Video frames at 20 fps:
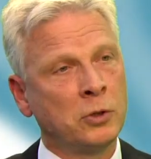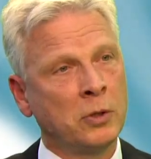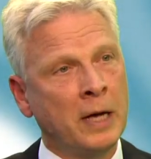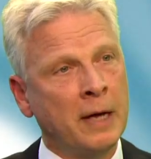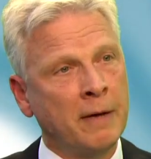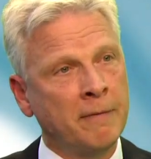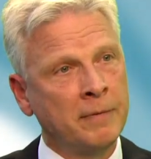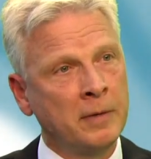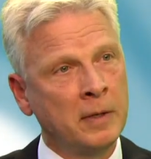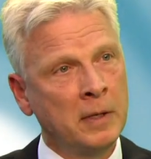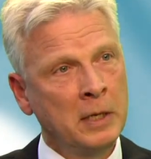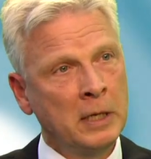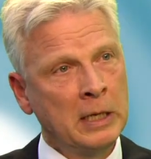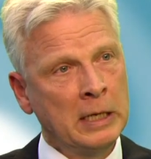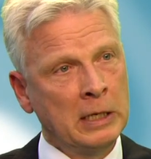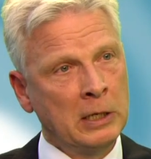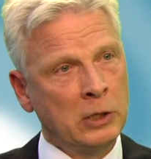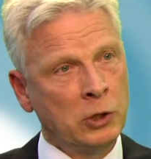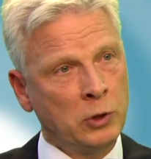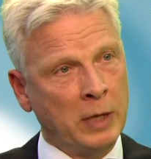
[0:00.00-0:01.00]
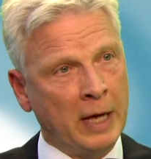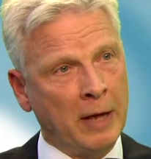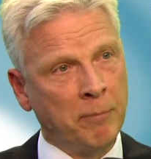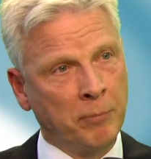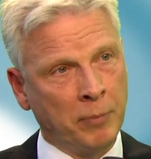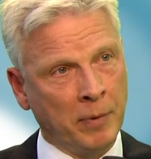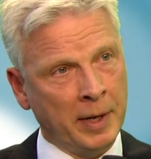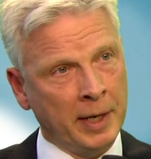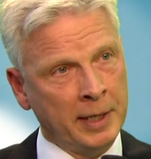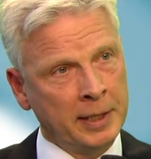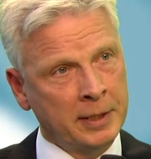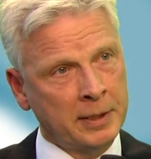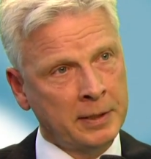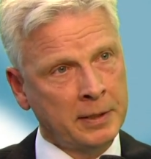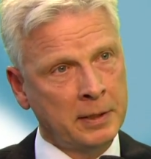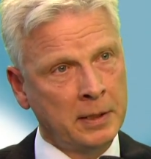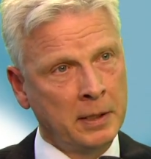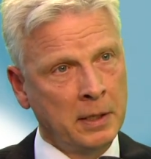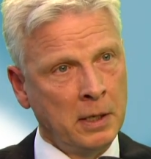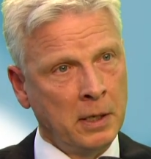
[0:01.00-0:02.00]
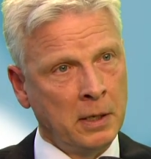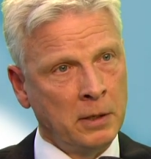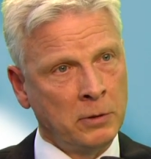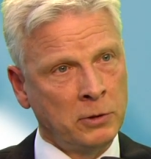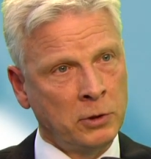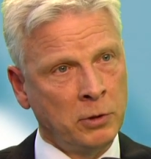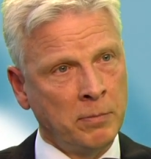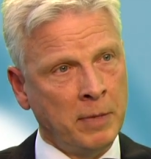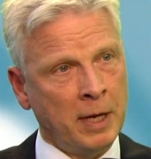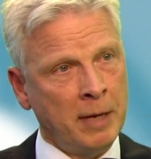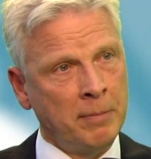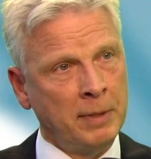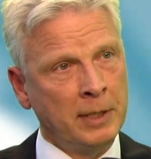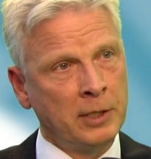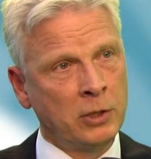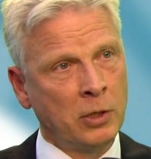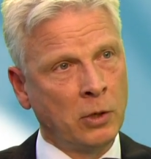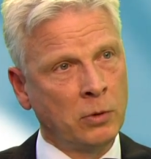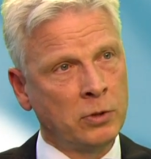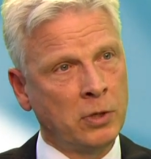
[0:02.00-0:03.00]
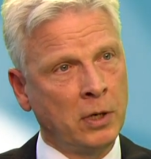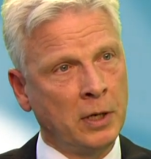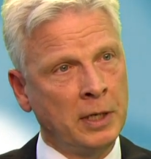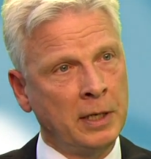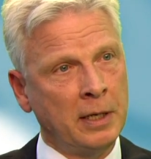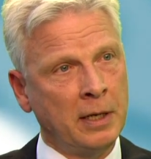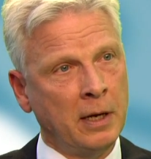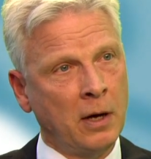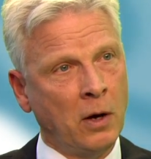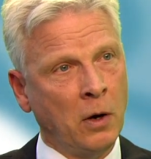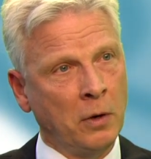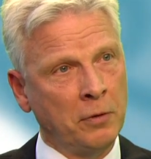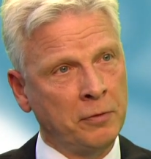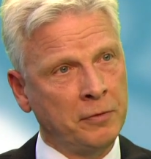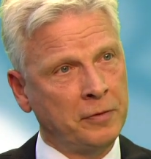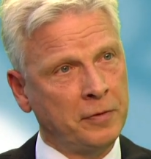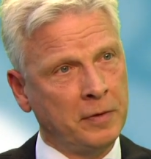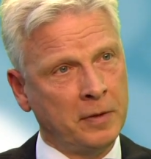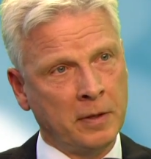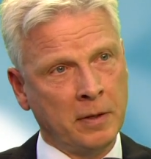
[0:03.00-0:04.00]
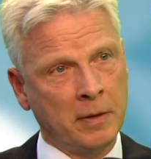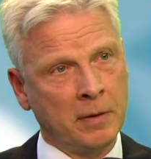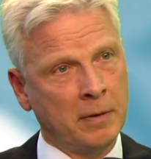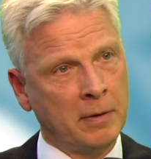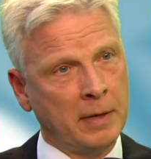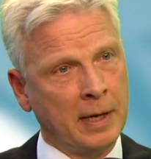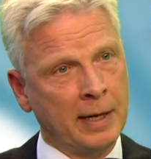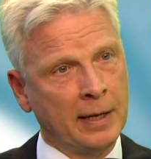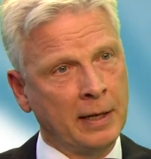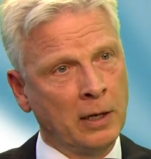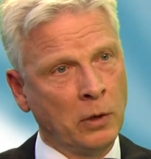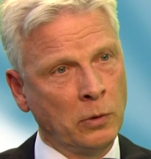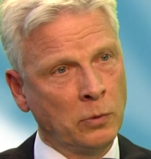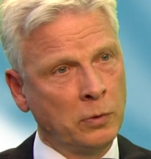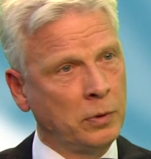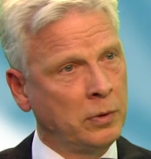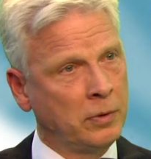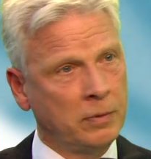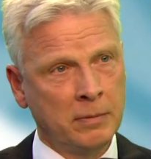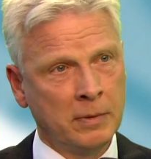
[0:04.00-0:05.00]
to have to have breaks to maybe totally off uh, and go